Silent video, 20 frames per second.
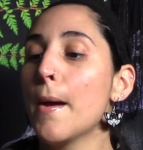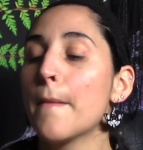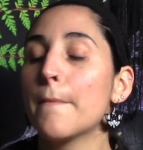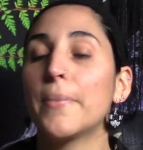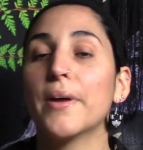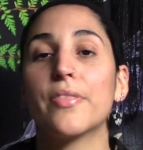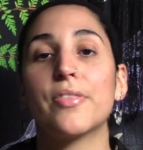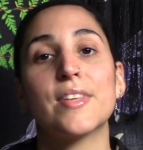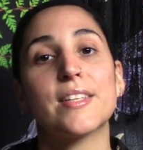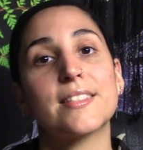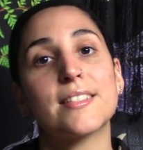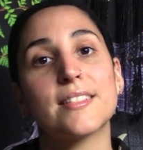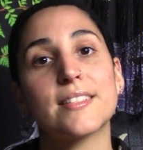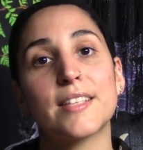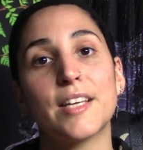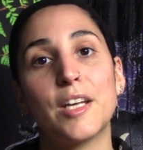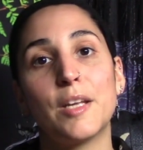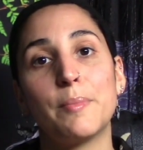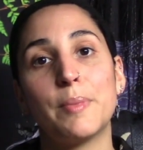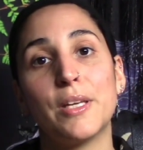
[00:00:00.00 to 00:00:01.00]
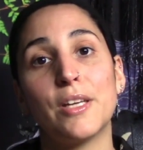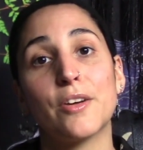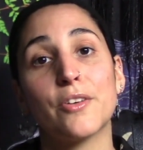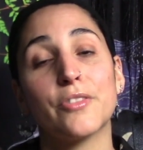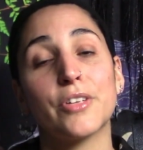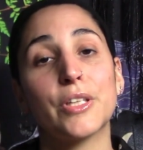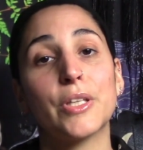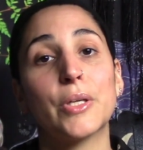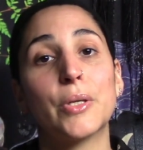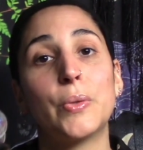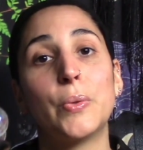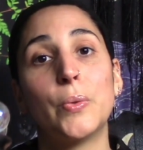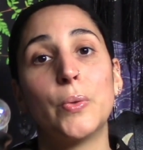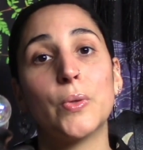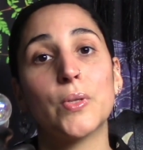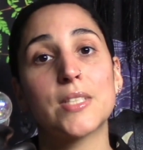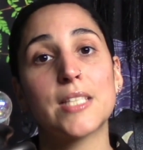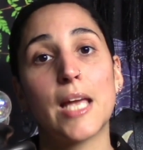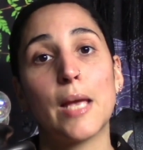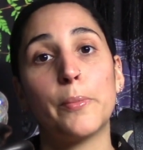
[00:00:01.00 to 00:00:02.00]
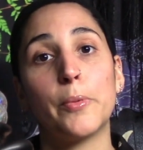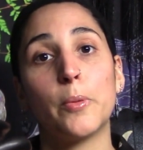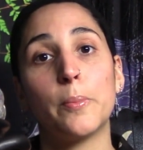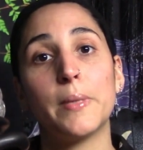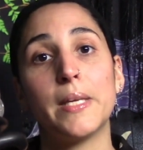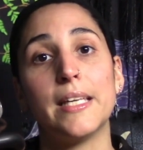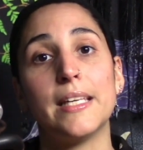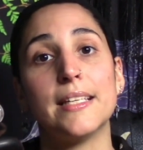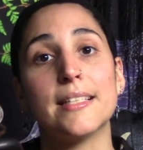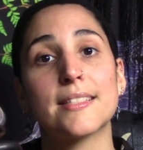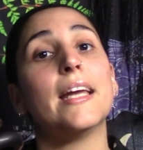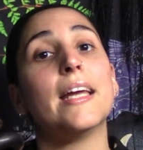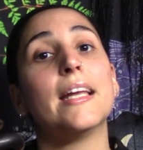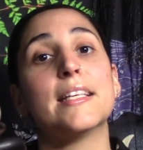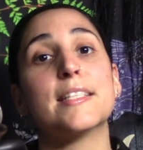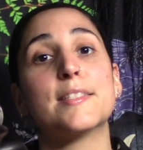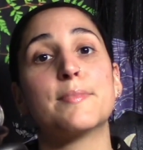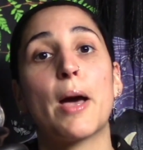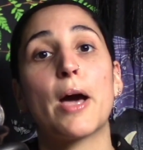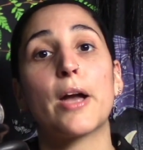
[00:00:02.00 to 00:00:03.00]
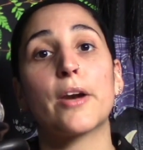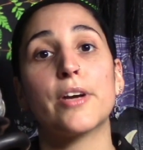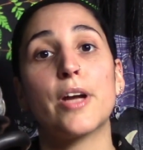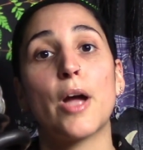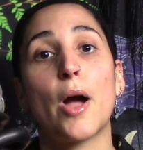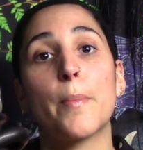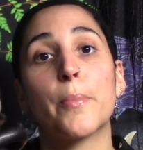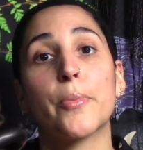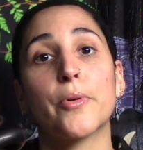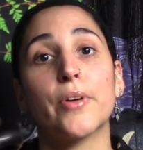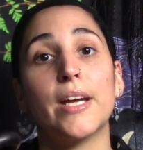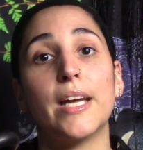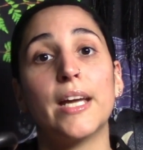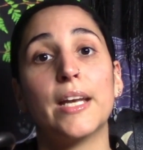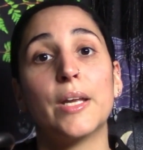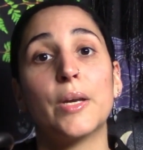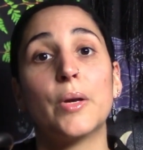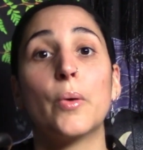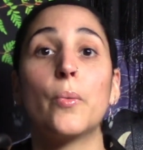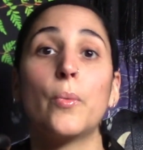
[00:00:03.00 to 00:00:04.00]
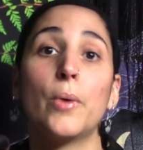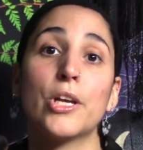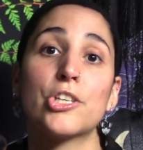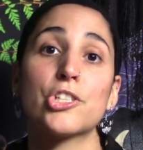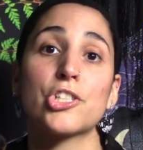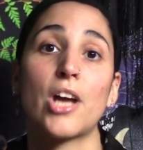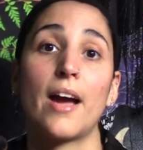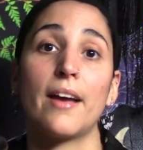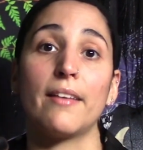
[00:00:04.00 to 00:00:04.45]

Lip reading: But this is going to be a really cool table piece. It is battery operated, which I